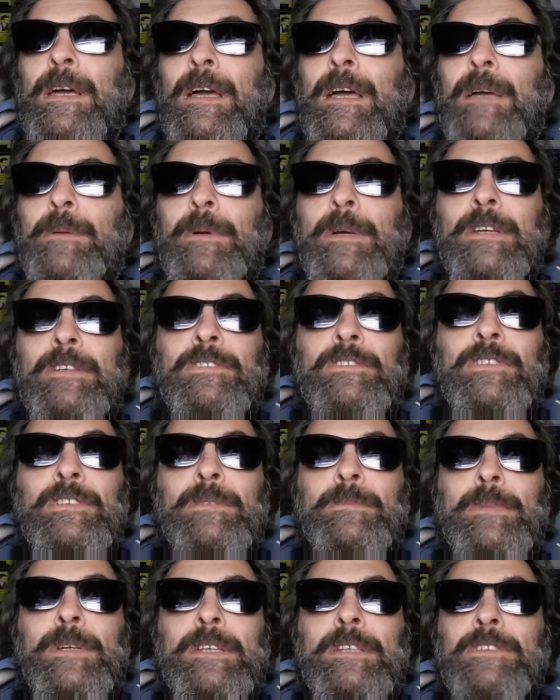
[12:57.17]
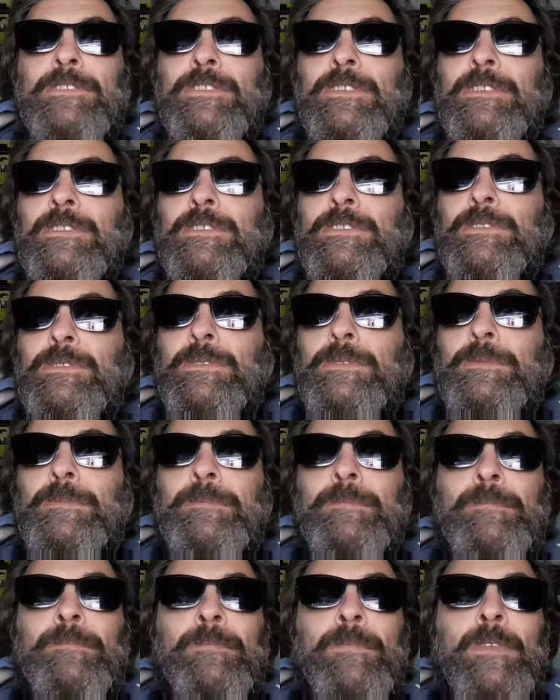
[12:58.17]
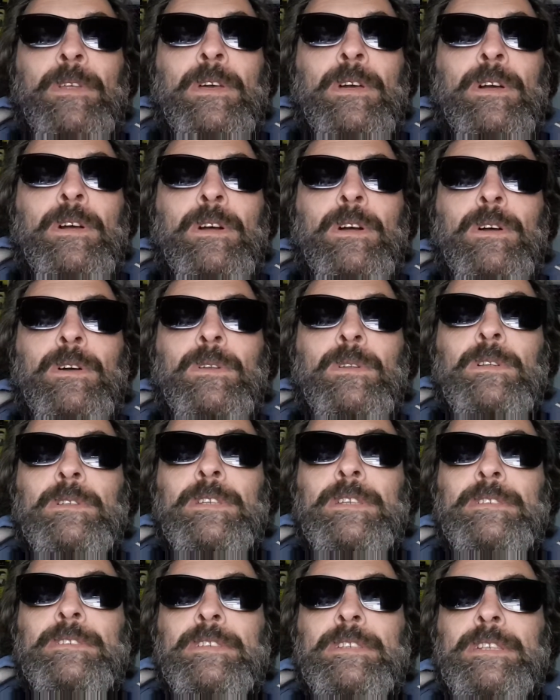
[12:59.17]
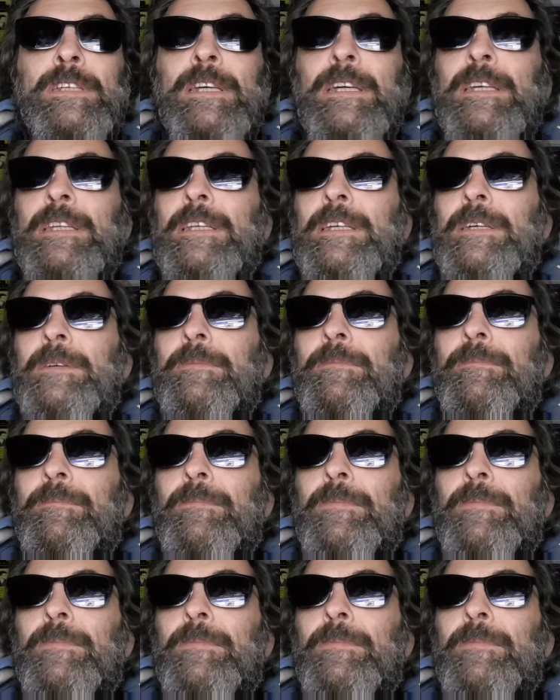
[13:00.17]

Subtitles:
I'm actually managing to hold it together,